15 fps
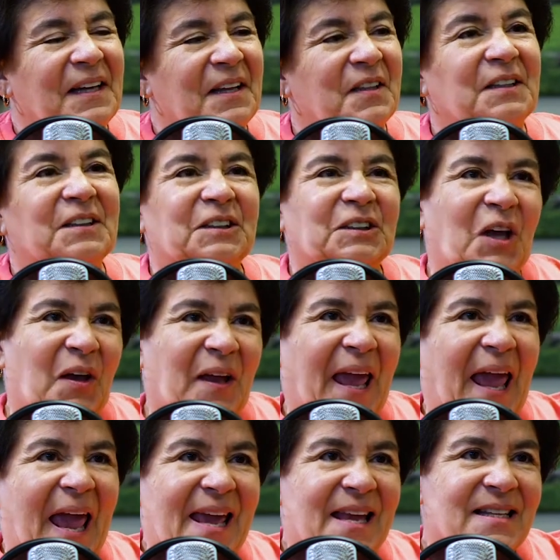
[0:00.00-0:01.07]
the
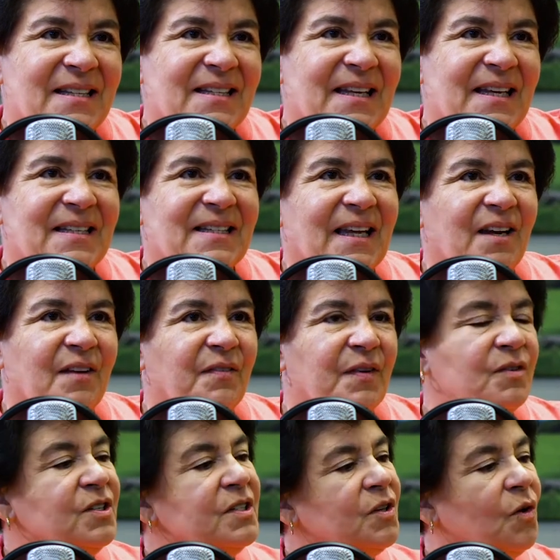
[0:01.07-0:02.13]
stockades, he said, if you
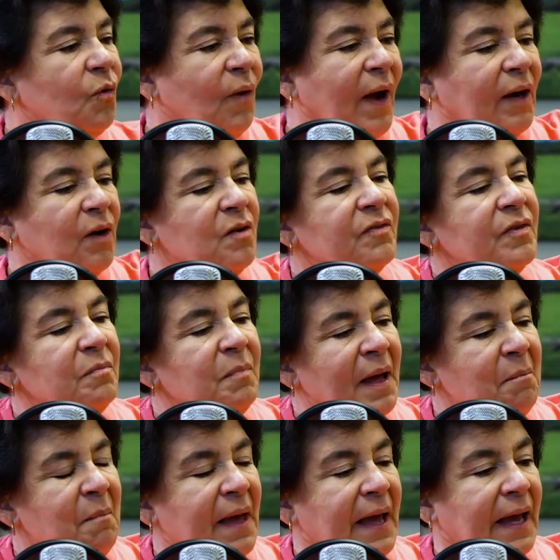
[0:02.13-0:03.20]
just go right over my
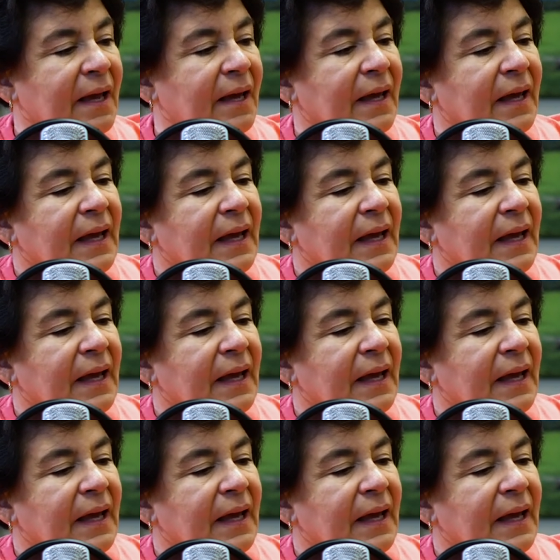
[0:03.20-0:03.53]
bank,